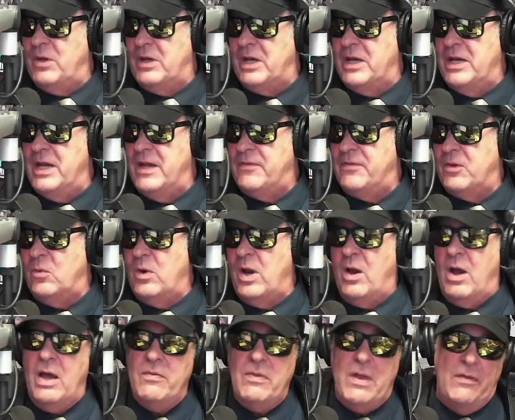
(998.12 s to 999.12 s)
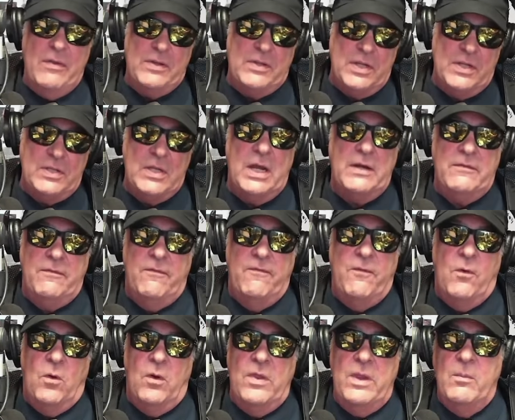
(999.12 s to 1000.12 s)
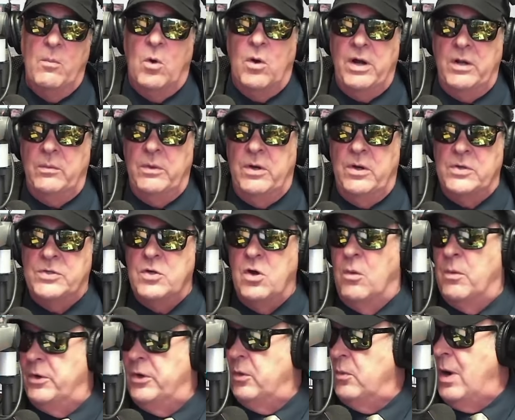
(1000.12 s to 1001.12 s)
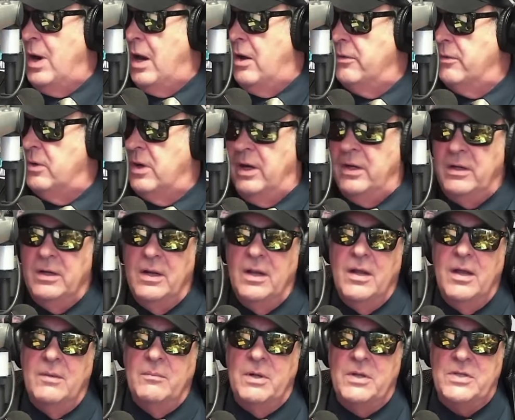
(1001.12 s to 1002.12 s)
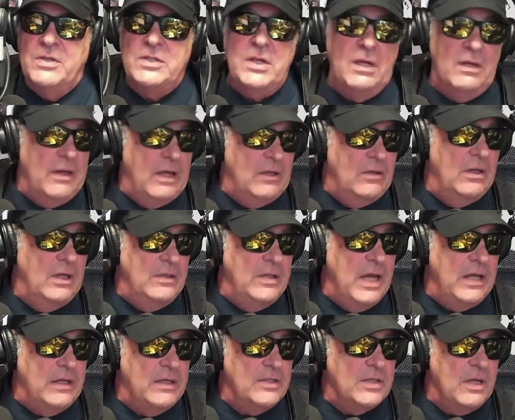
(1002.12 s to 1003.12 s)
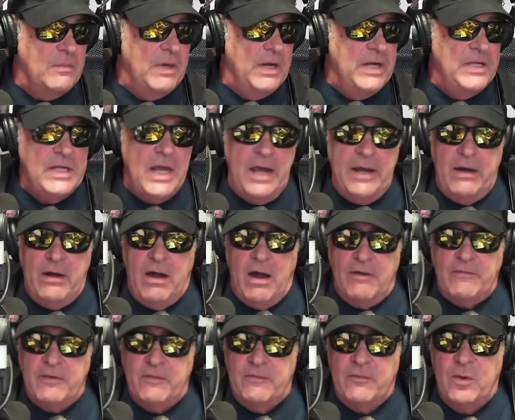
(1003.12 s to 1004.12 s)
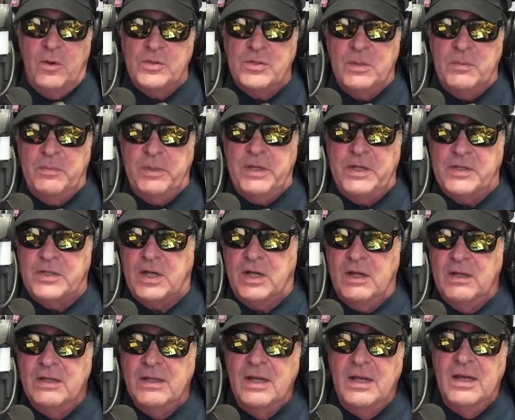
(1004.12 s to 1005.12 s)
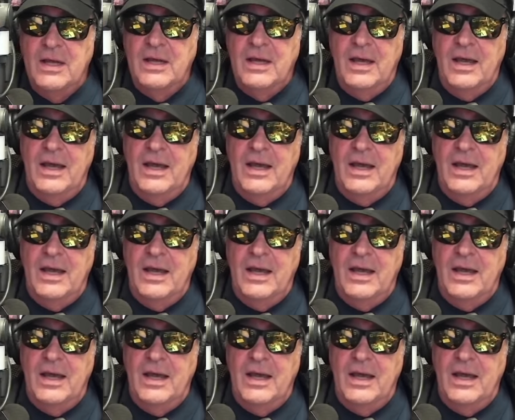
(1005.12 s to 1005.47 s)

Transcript: could hit the rink. Now, this is at 4 in the morning when there's no one around. Right? Yeah. But still, that could have taken somebody's head off, a frozen pizza. Yeah. This is future